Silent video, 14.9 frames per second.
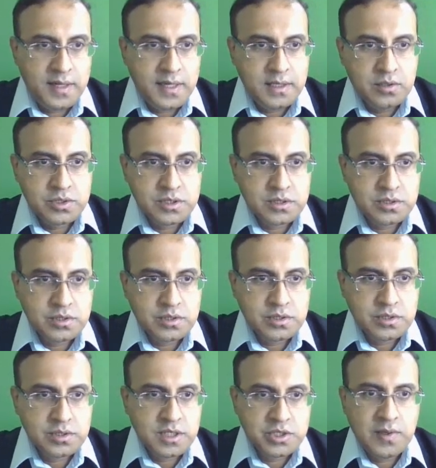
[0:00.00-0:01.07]
when it goes
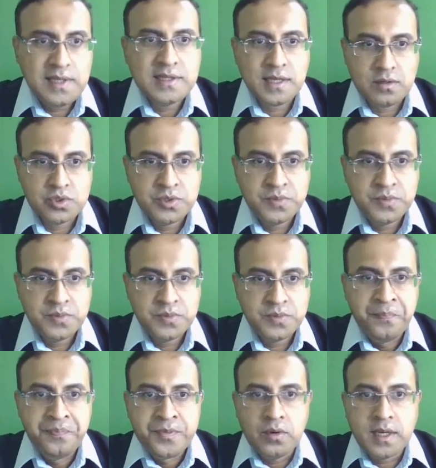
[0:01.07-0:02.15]
to the 12th house,
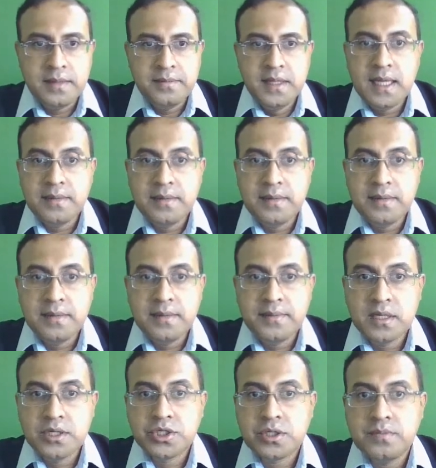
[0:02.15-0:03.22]
okay,
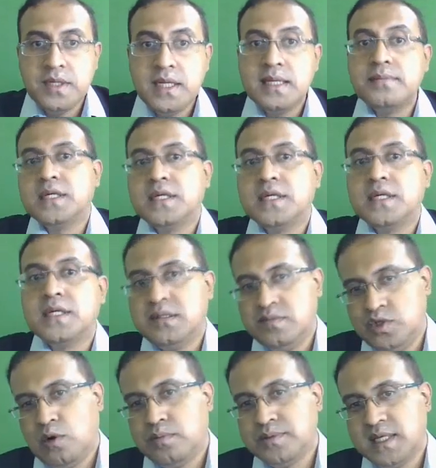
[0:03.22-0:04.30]
medium
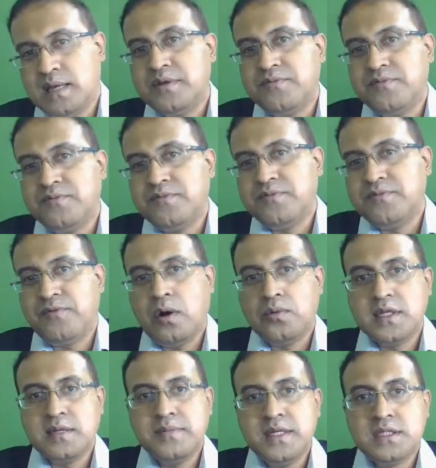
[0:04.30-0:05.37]
term jobs can be
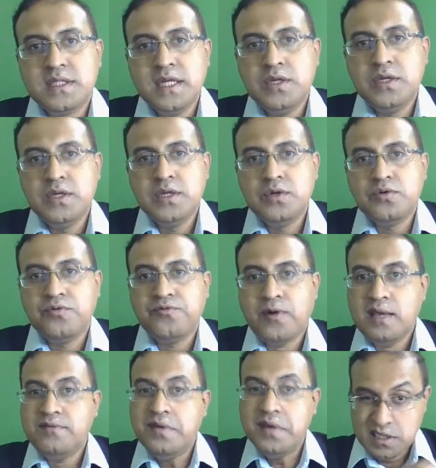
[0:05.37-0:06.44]
found. That means 3 to
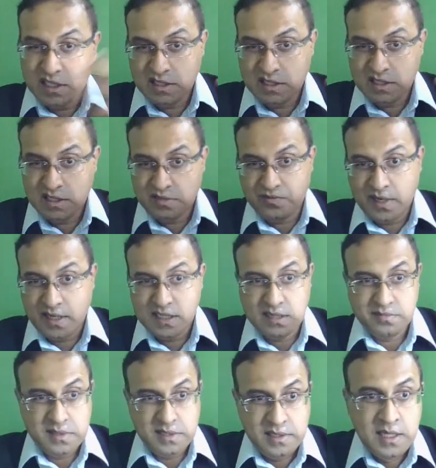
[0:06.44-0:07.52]
5 years, for
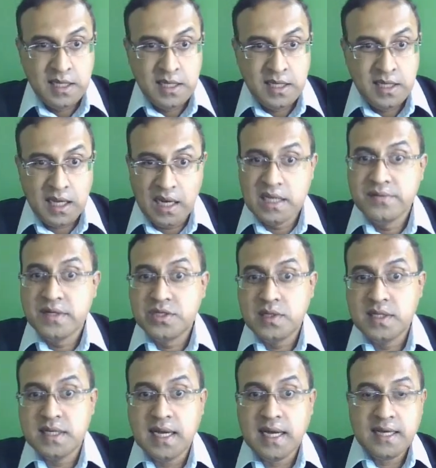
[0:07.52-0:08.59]
example, and
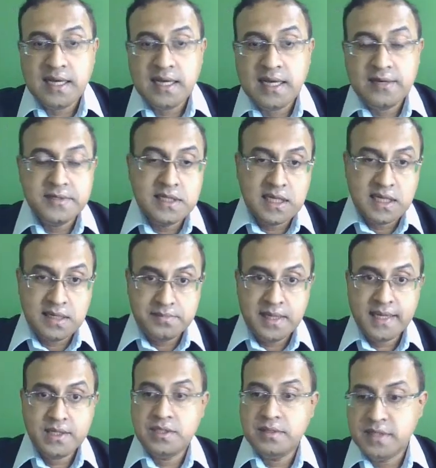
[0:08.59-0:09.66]
eventually the guy will come
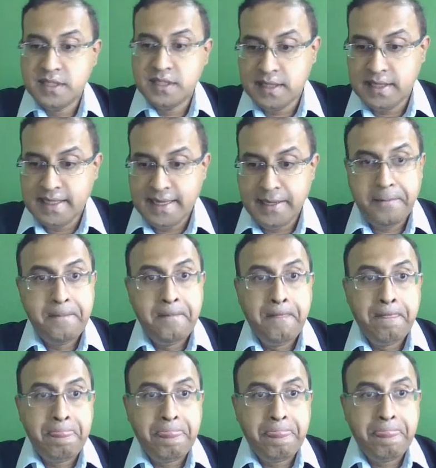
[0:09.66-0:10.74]
back to the motherland.
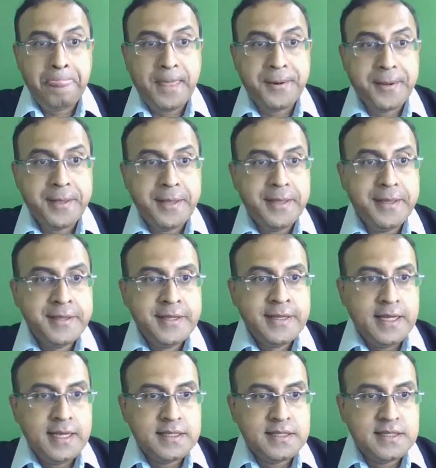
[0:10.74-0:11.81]
Okay,
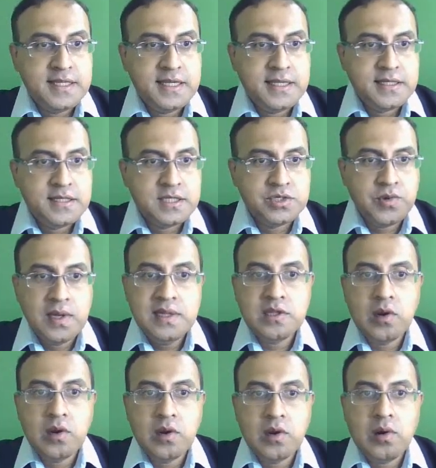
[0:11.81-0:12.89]
and then the
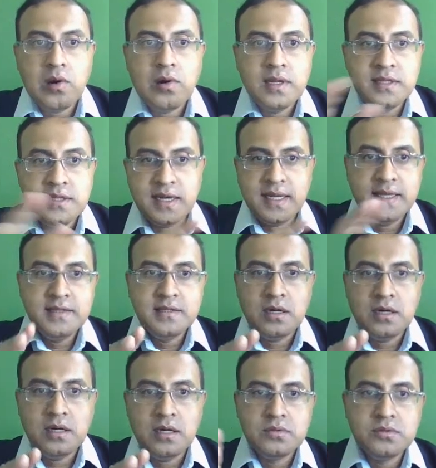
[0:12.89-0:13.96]
12th lord in the
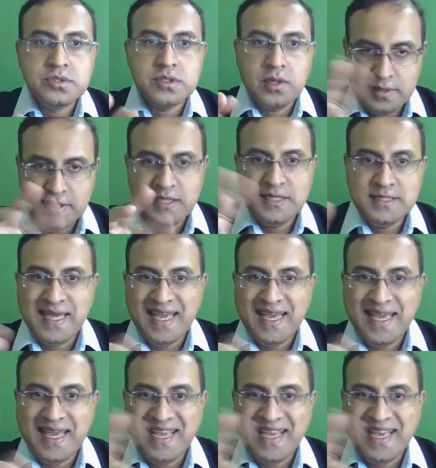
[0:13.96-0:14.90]
ninth house, or this is the